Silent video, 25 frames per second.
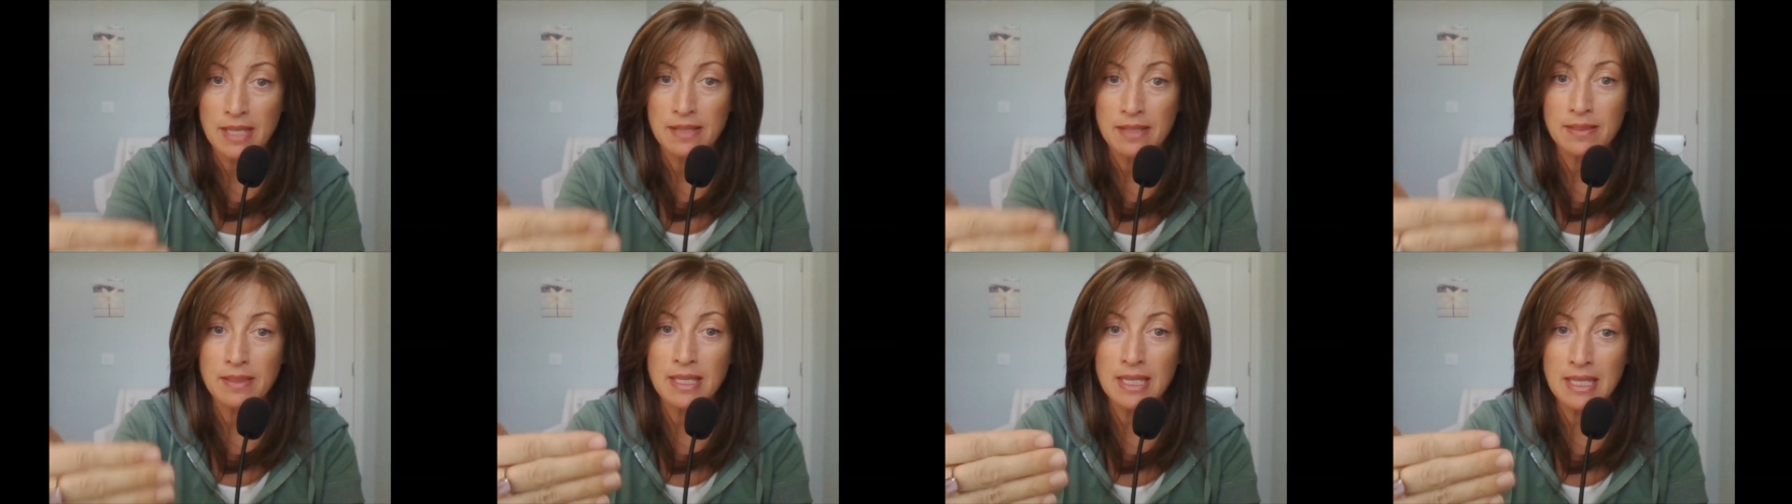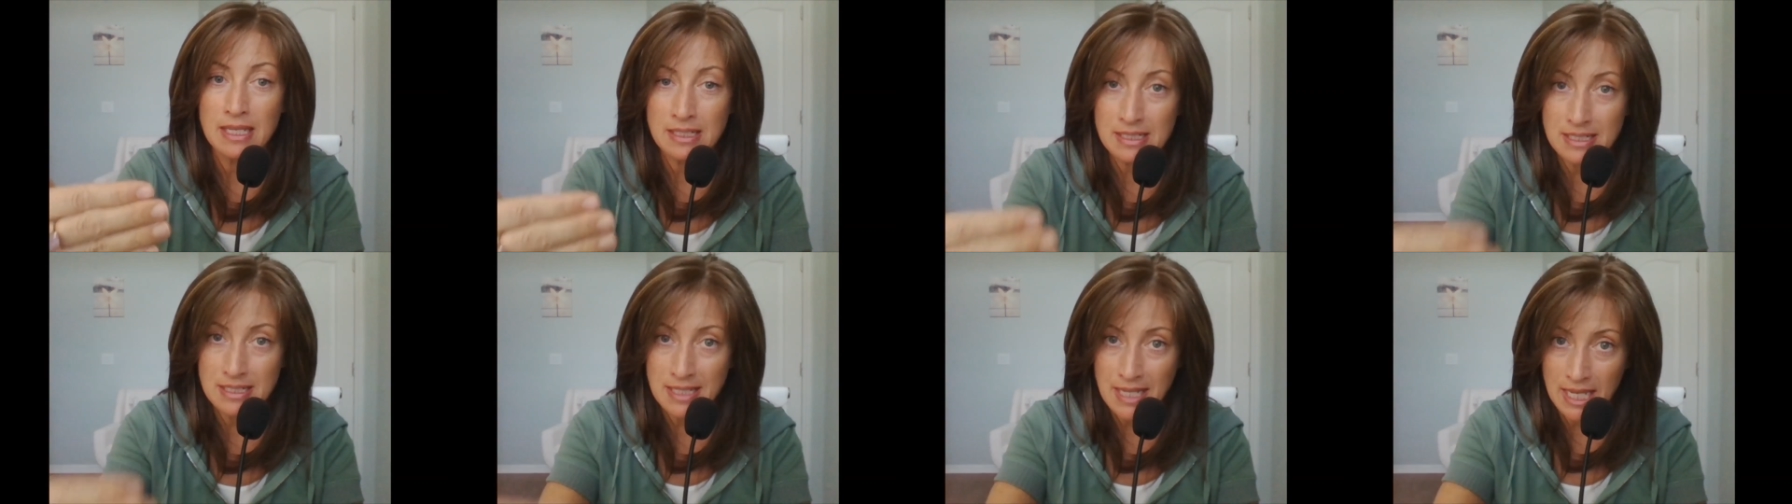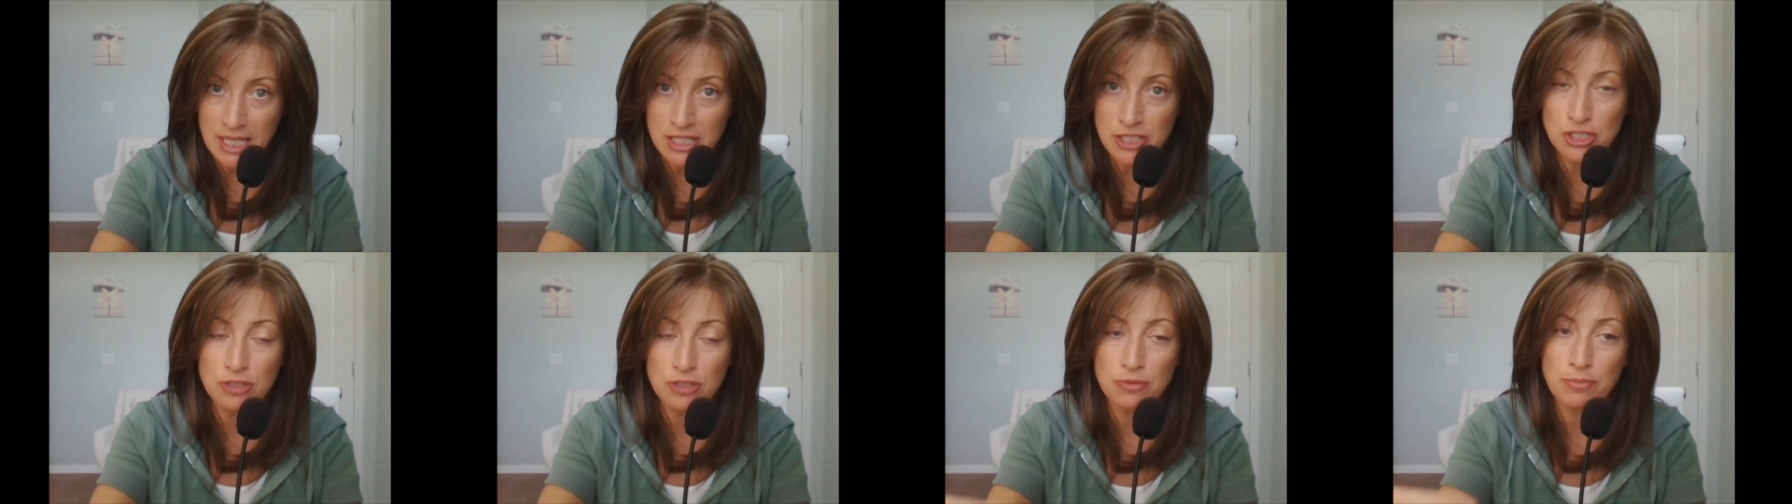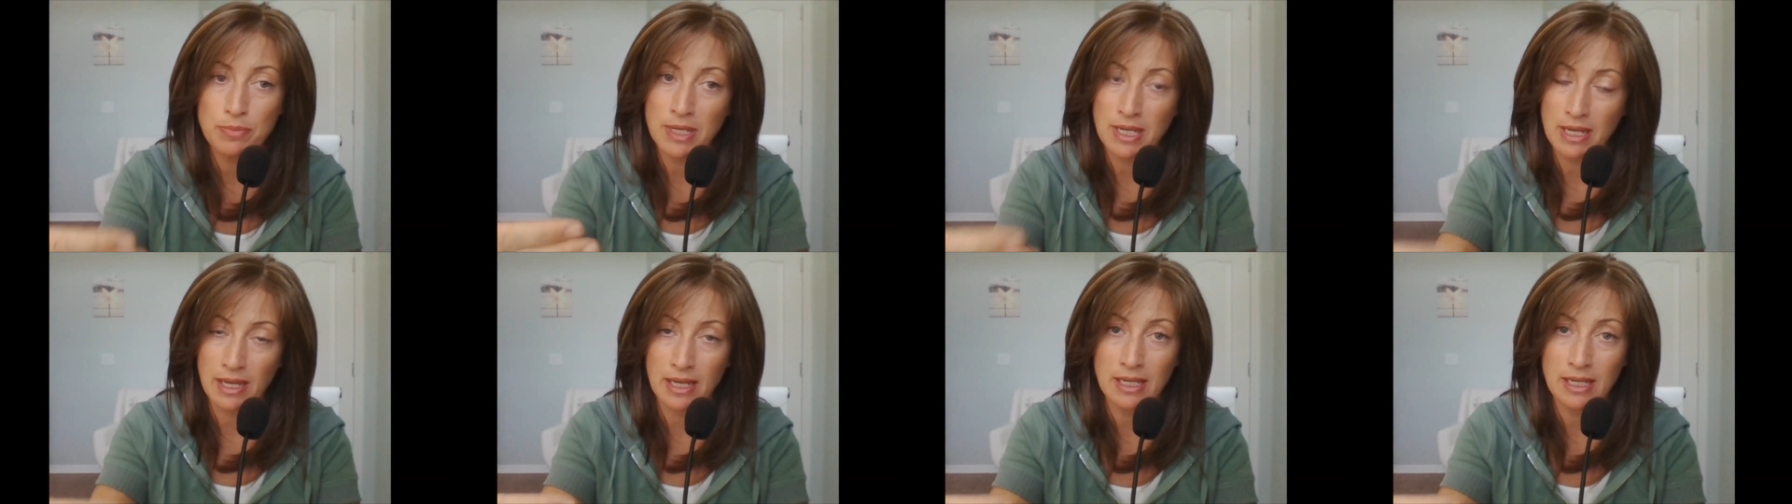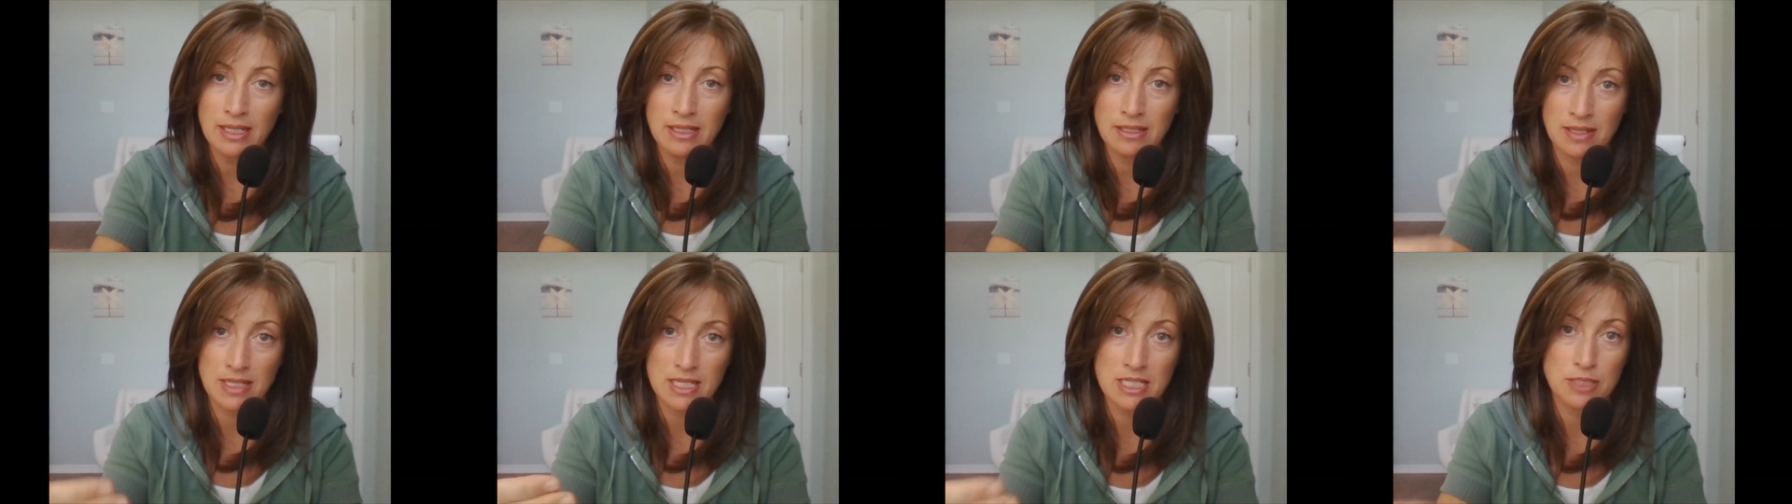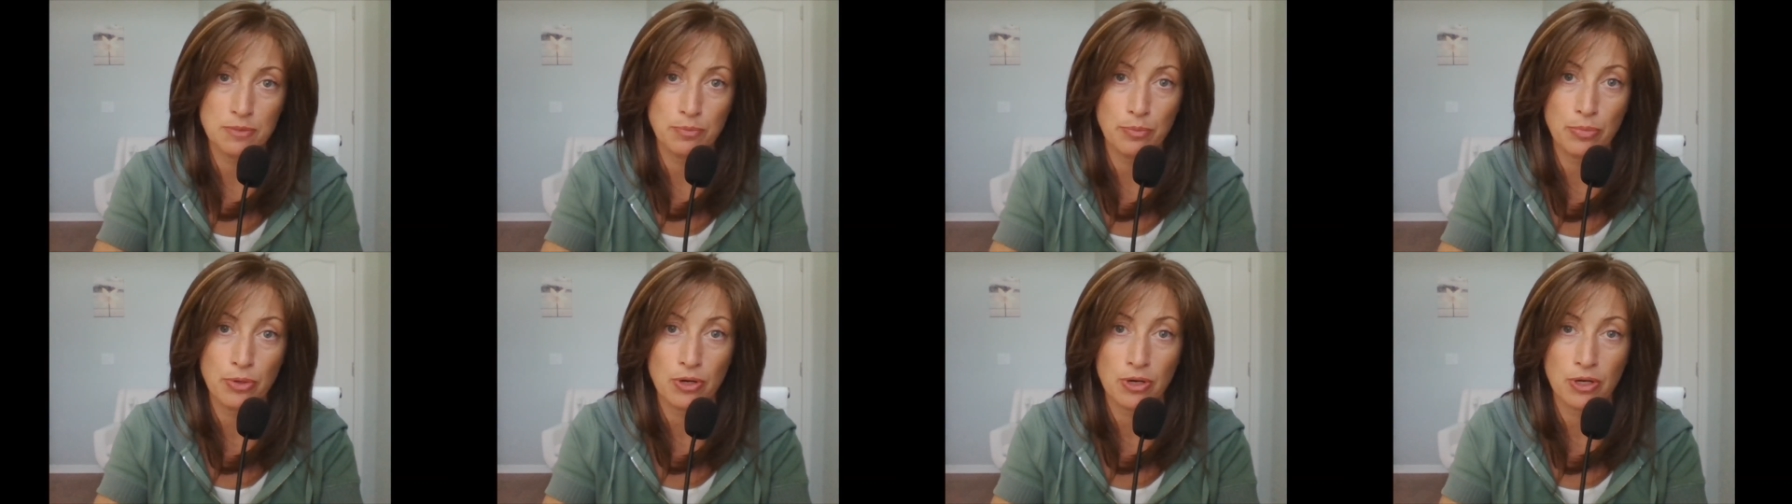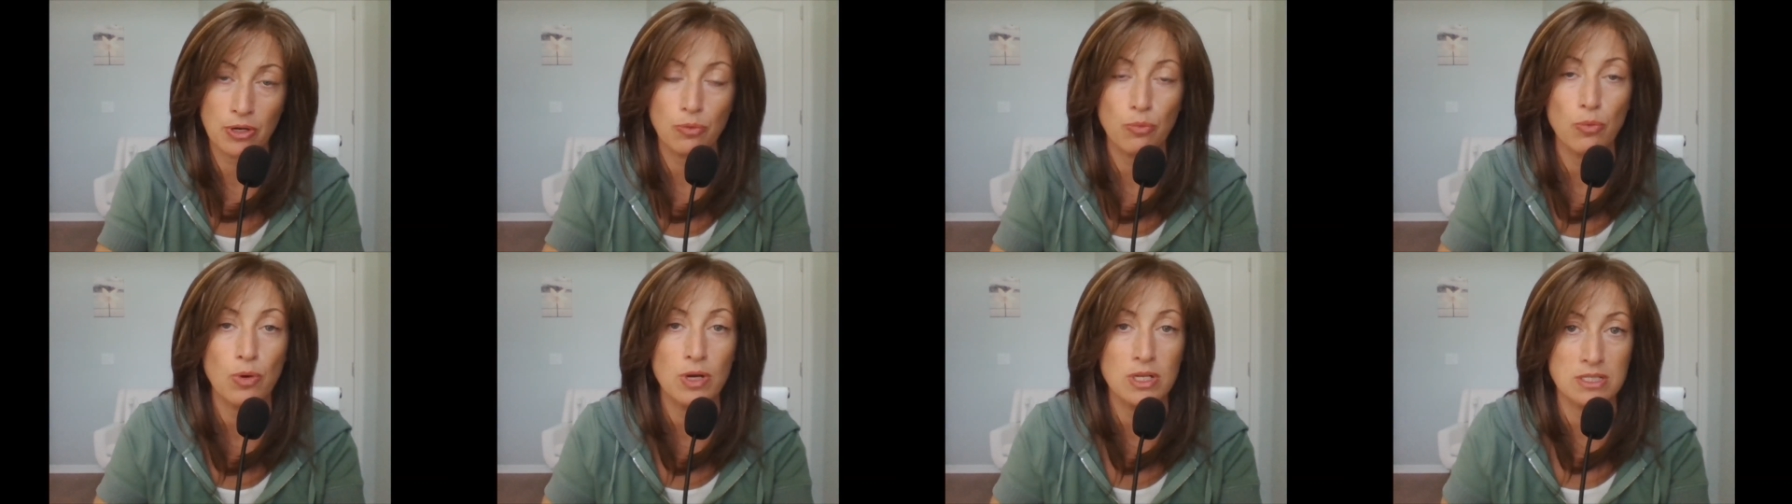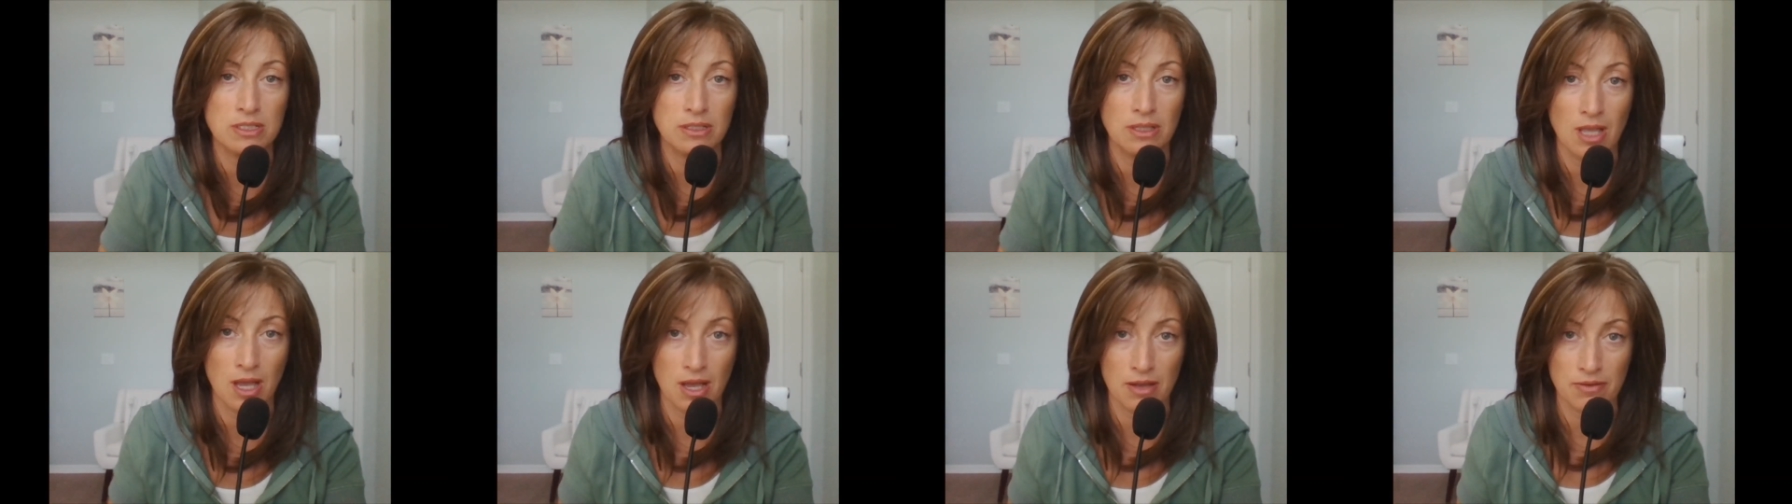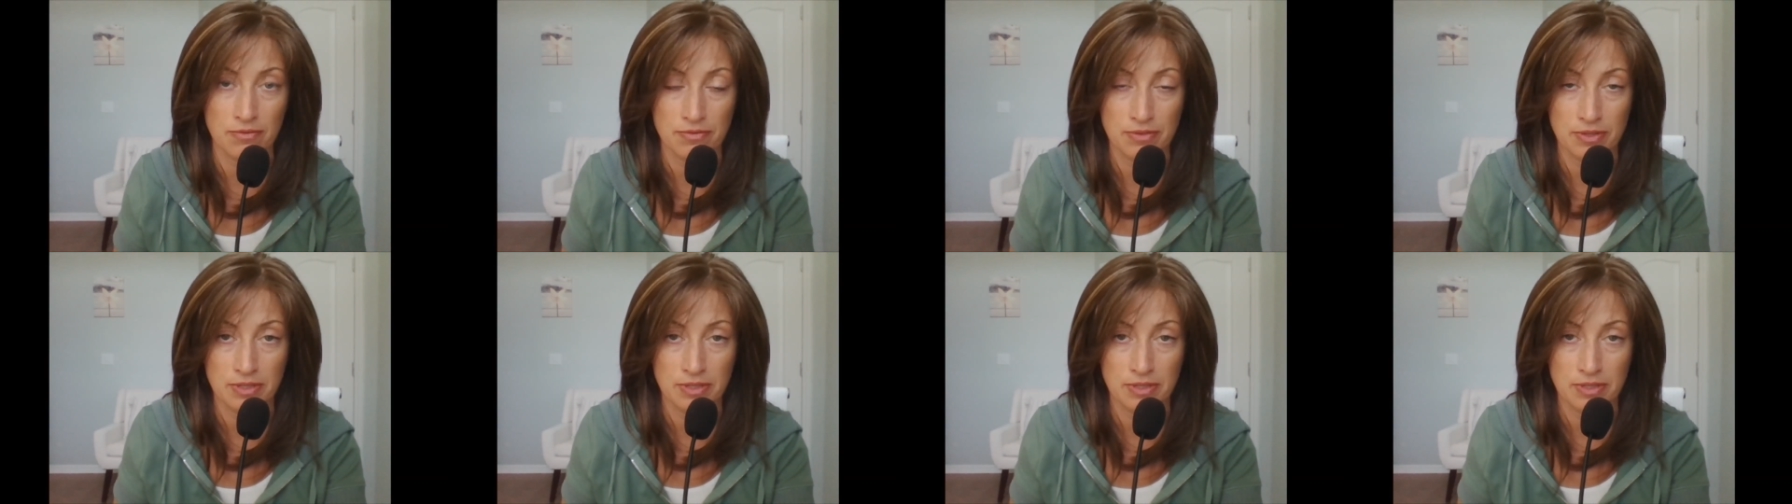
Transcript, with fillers: The intention behind this book was love.